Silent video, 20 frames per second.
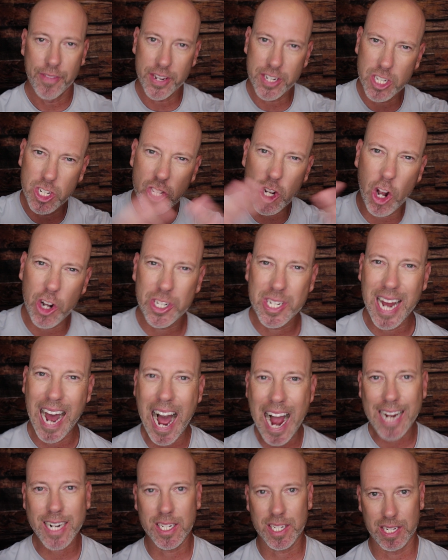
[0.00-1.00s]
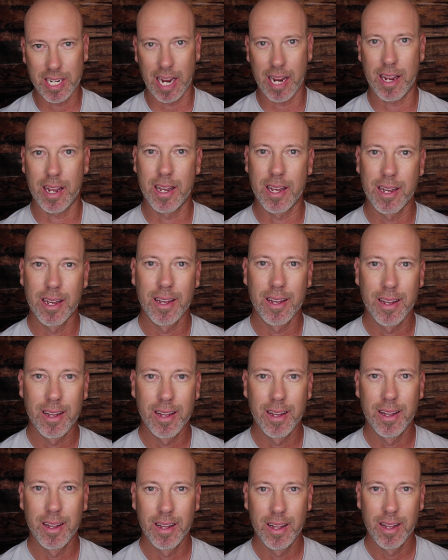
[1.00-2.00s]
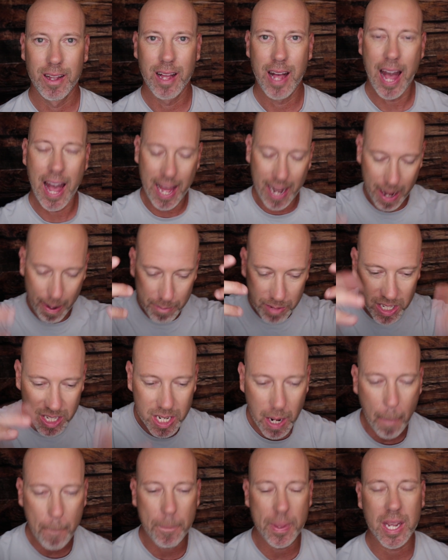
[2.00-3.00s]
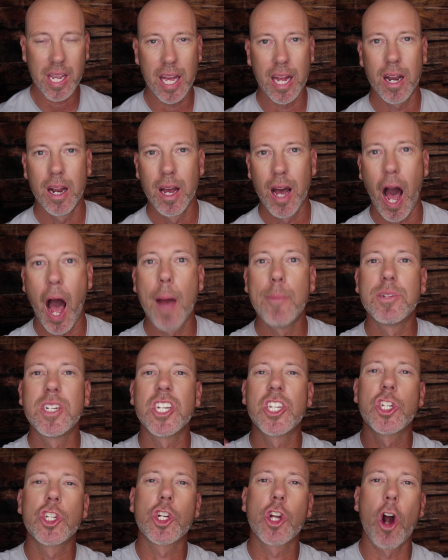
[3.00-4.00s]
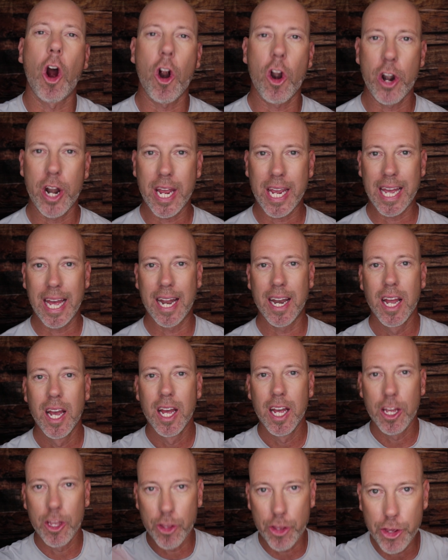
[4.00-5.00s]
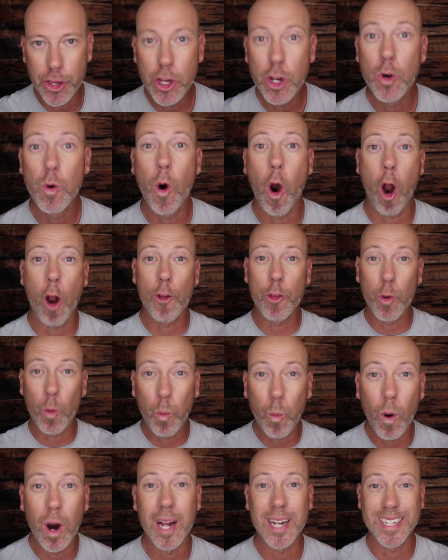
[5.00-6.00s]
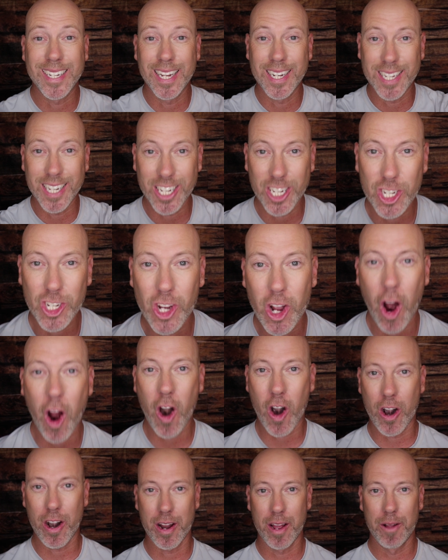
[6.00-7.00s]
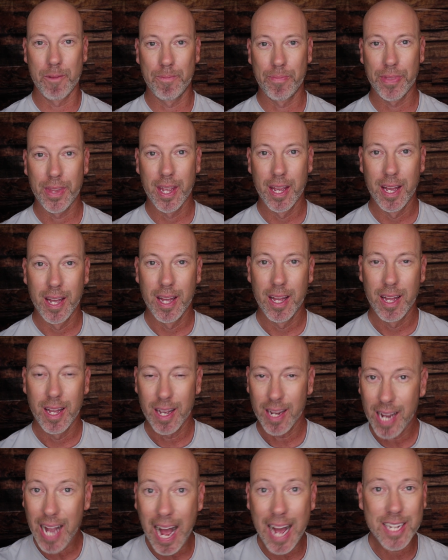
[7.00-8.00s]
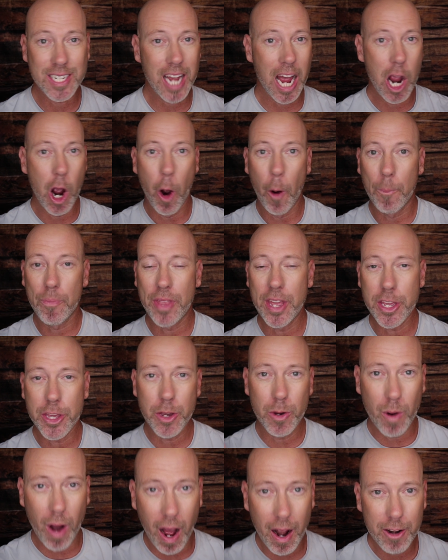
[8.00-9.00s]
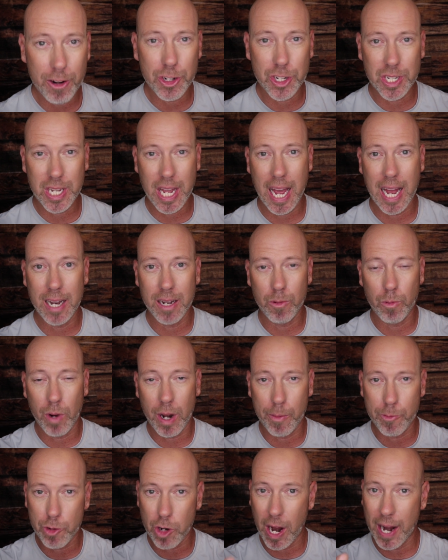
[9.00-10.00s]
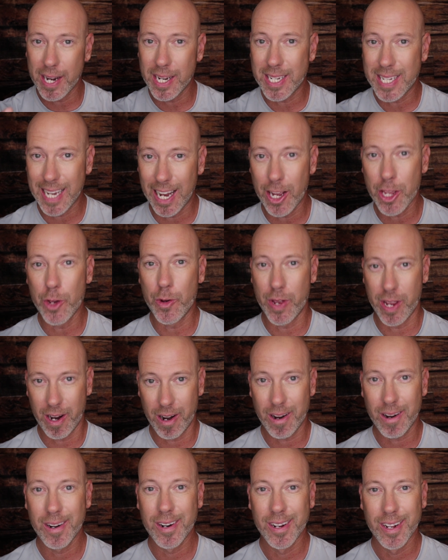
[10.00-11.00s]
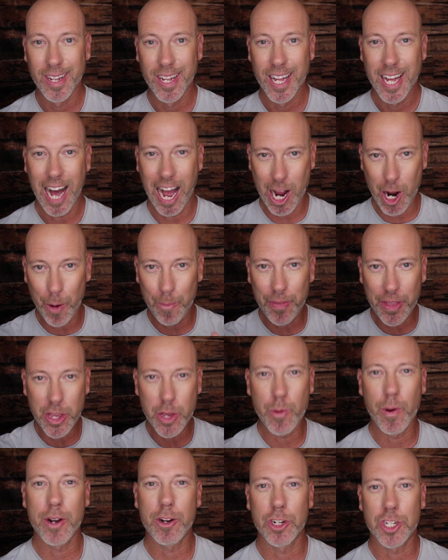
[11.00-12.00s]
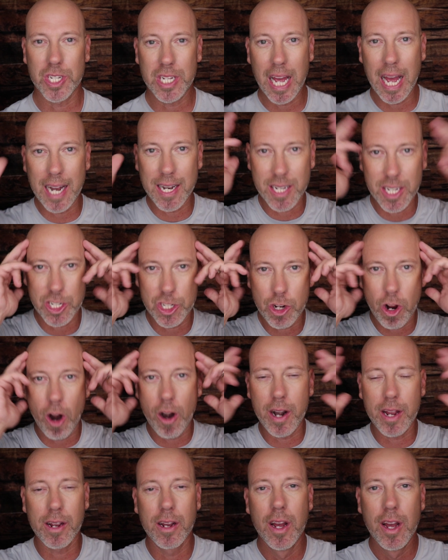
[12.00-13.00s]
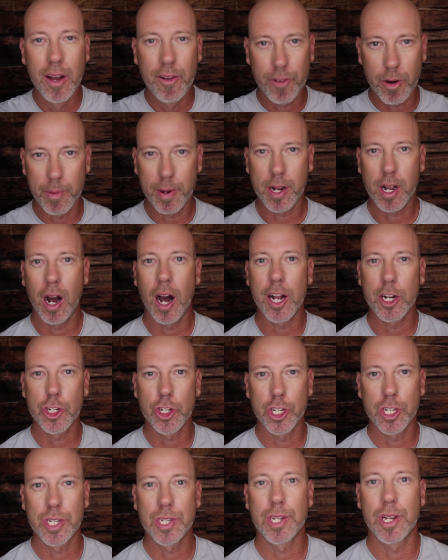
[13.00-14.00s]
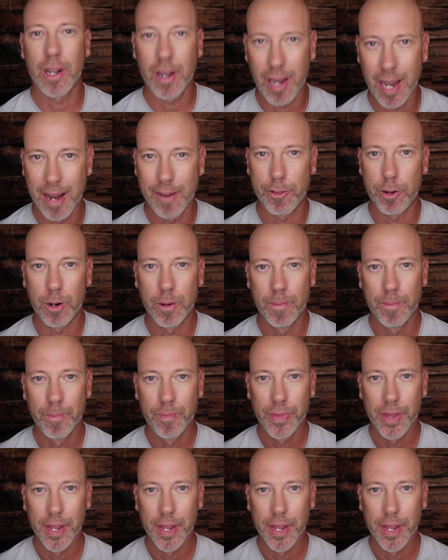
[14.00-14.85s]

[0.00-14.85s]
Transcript: This is all toxic. And I'm dumping it. I'm discarding it. You are the one to discard. Guys, I hope that you understand what I'm trying to tell you here. I hope that you understand discarding from a conscious level.